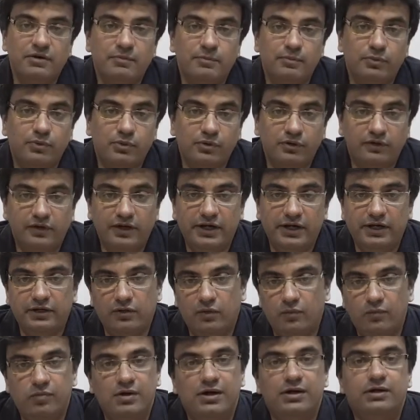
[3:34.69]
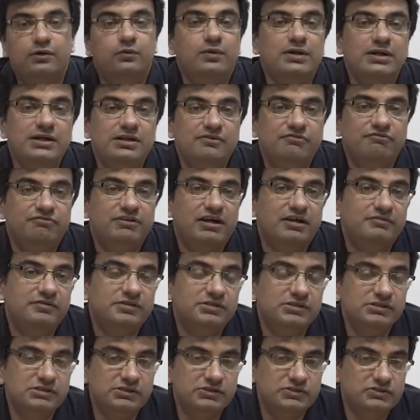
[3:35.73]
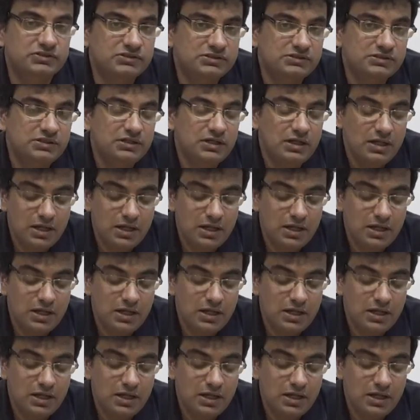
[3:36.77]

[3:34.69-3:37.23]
report rate of 125 Hz,